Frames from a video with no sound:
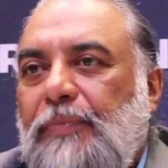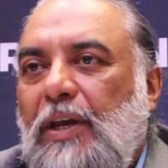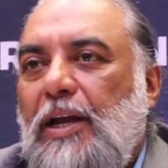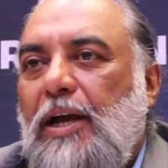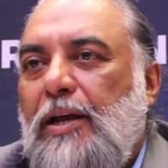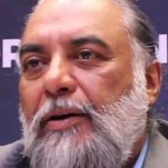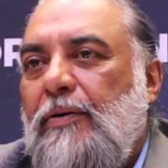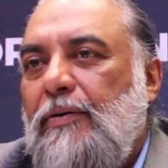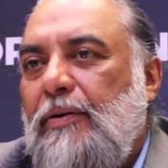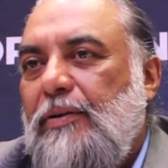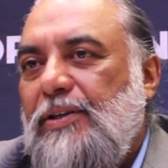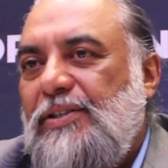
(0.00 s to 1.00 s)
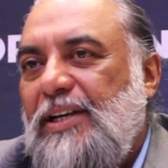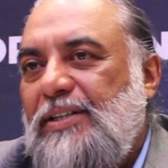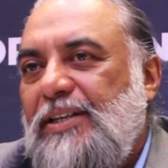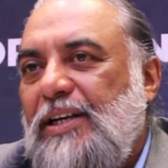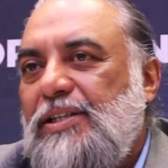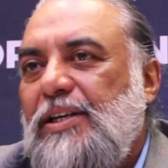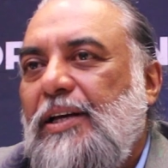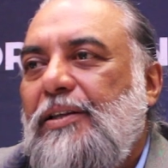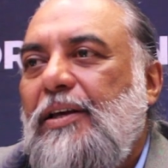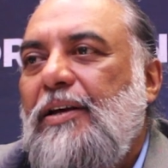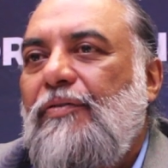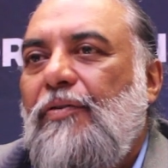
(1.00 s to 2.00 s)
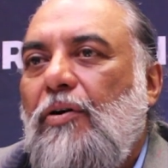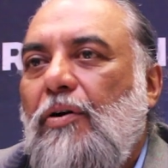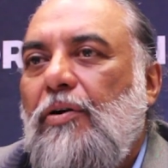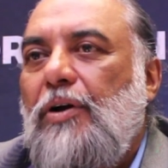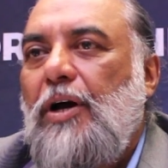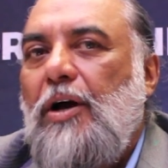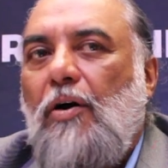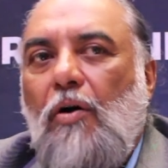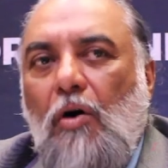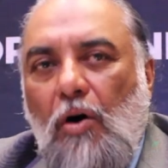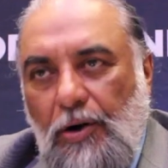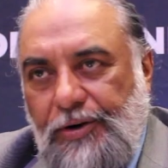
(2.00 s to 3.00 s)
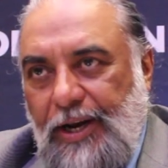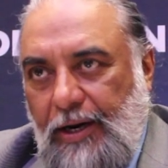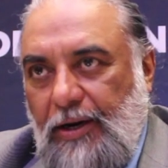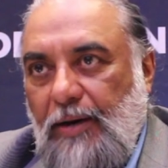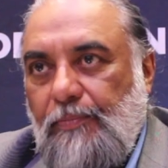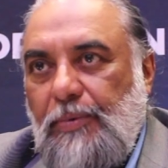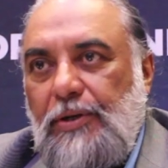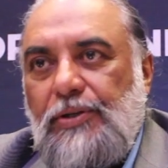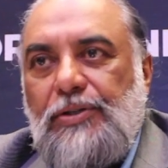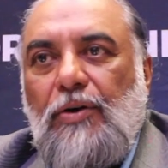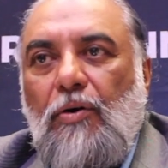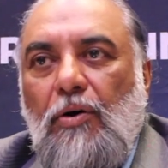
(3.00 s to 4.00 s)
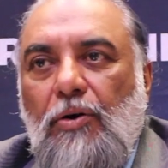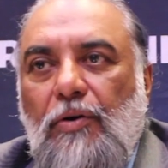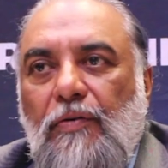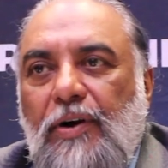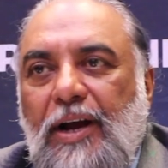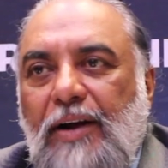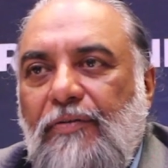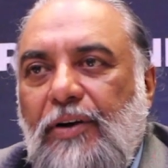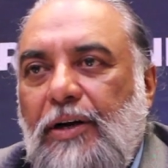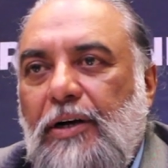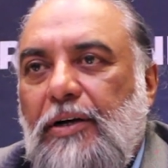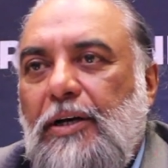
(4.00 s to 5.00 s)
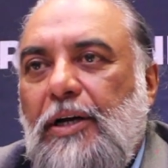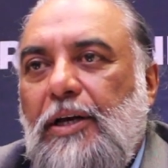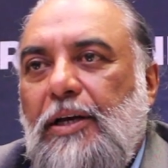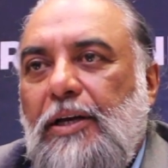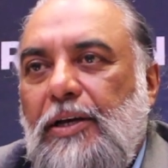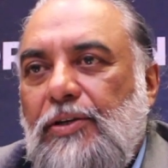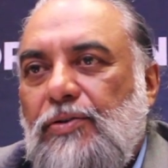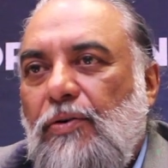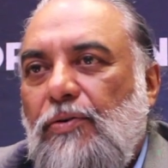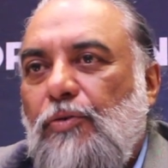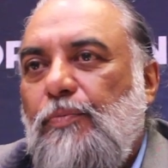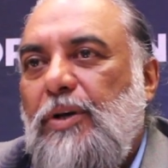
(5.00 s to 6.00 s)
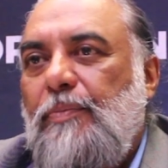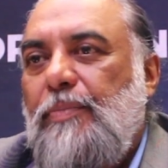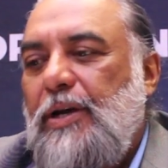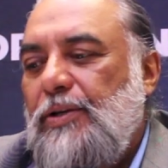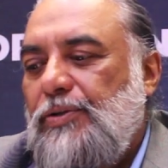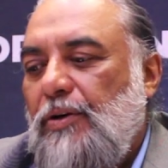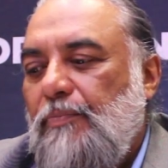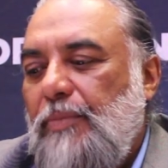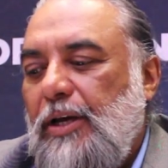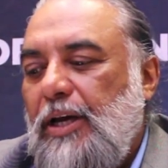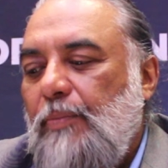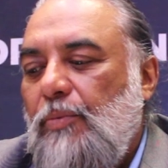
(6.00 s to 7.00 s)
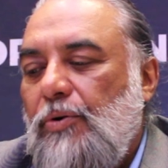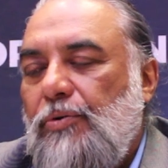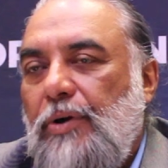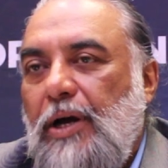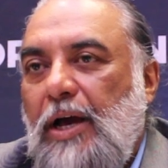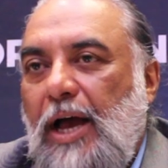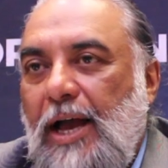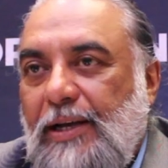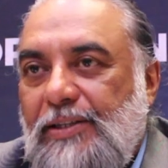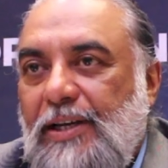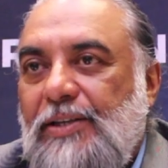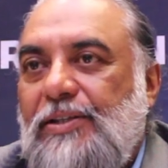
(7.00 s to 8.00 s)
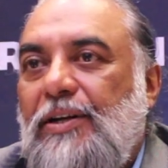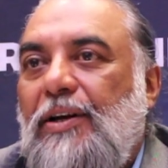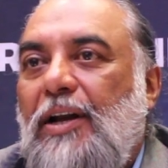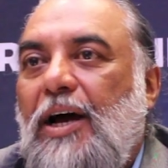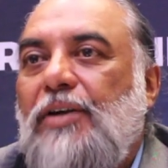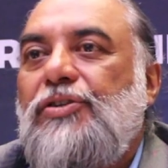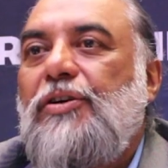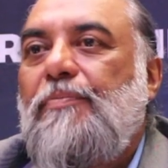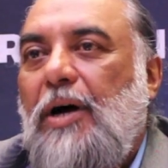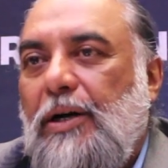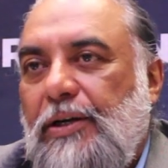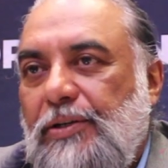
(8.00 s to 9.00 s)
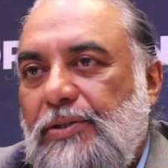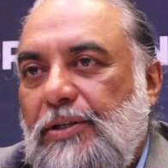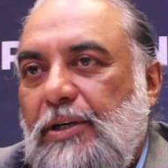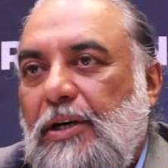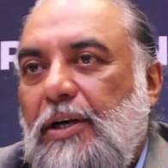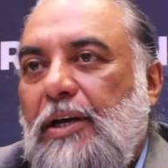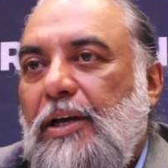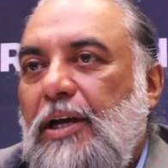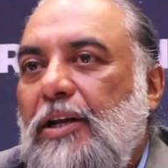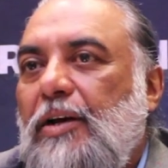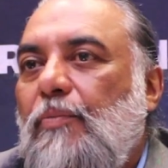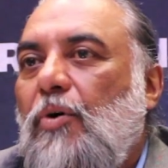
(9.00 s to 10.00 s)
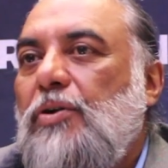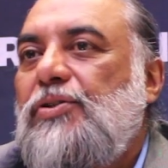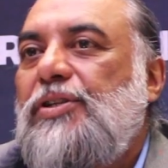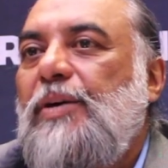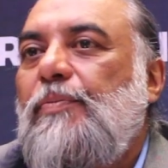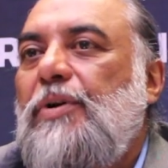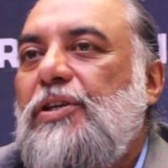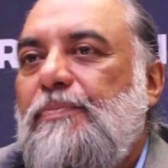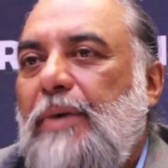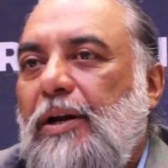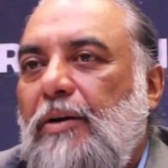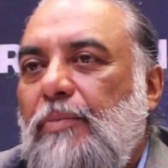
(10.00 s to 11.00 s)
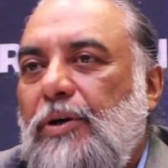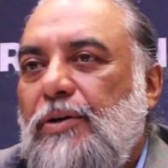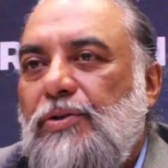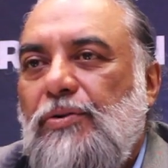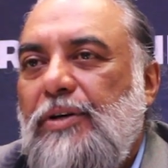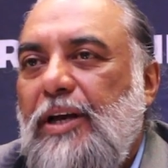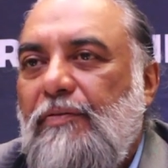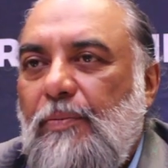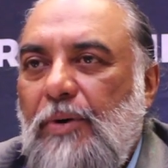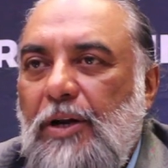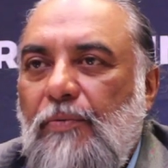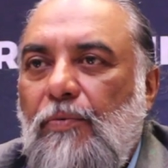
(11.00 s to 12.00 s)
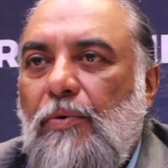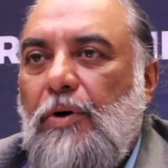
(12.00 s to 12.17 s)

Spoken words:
And the success, I think, for all tech companies all over Africa is going to be based on being able to access larger markets in a more seamless manner, because today everybody